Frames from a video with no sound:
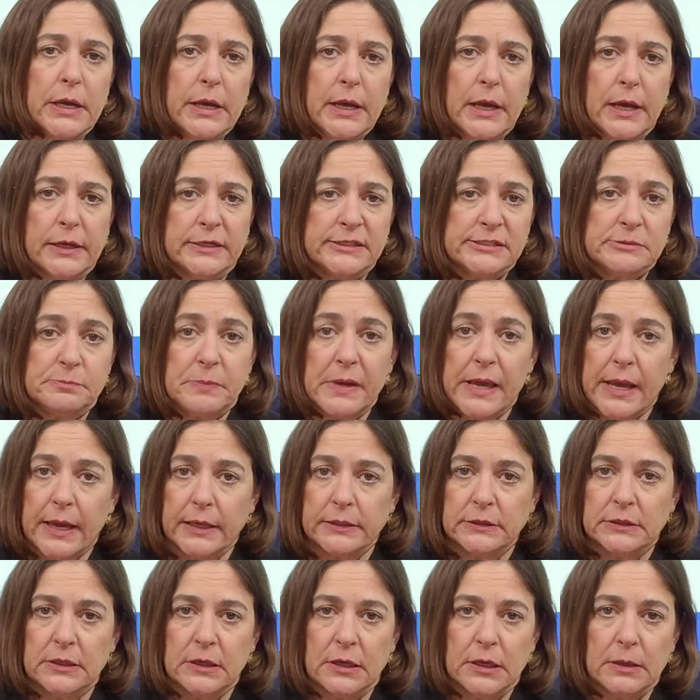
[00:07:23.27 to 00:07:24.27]

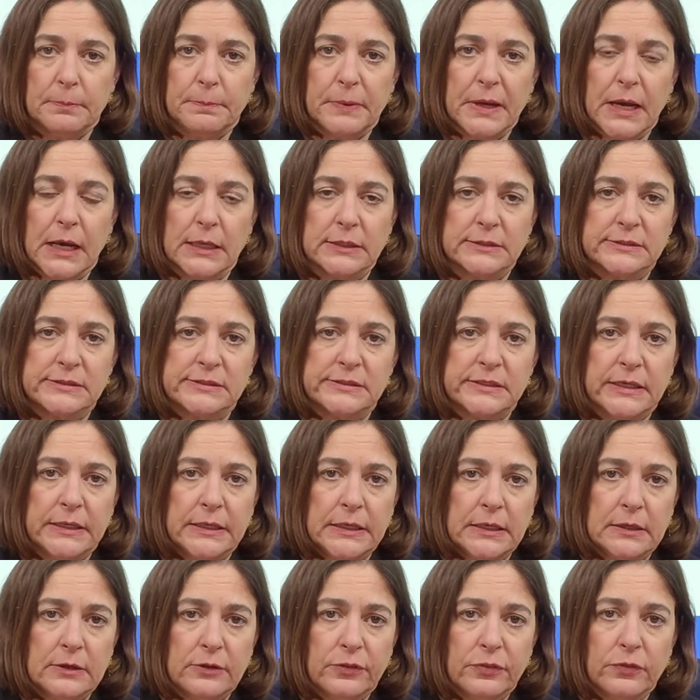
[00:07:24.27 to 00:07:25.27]
expand the
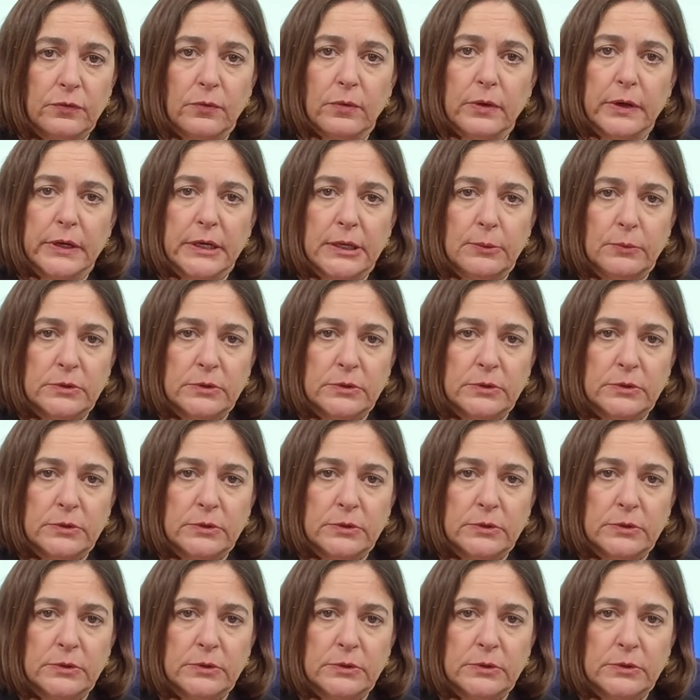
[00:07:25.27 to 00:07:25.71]
Palestinian Authority,